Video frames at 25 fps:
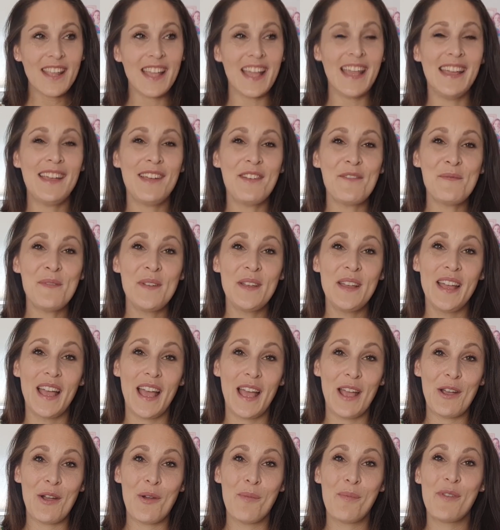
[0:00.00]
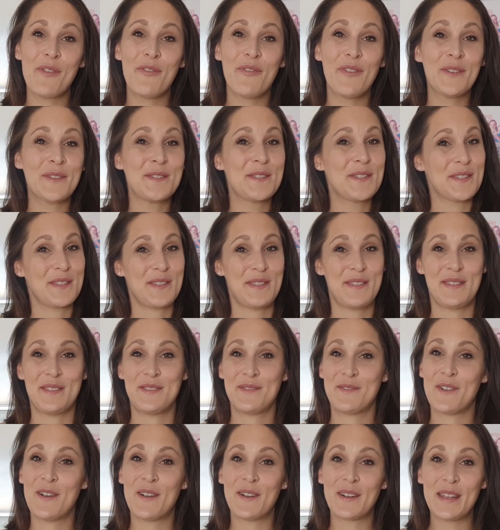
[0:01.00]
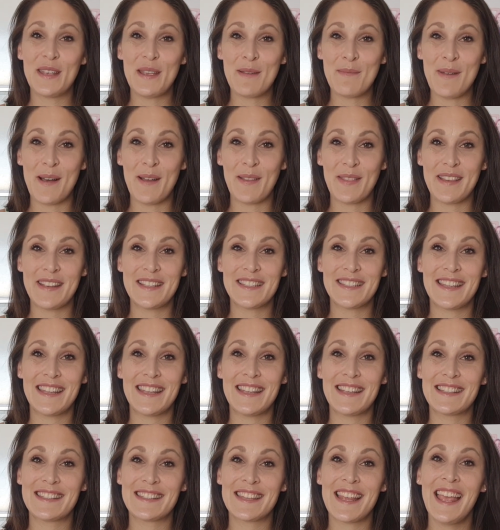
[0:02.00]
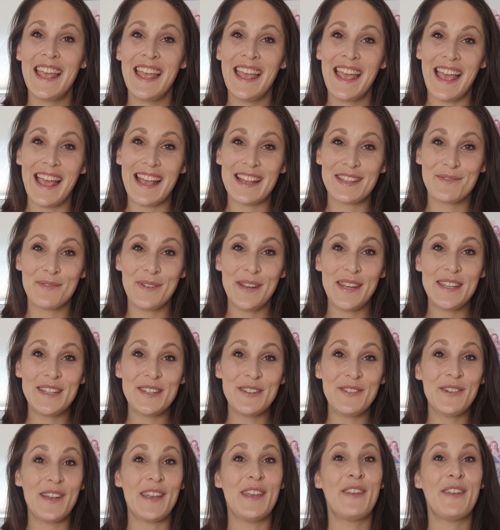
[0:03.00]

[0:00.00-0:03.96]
I hope you feel just as strongly about these things as we do.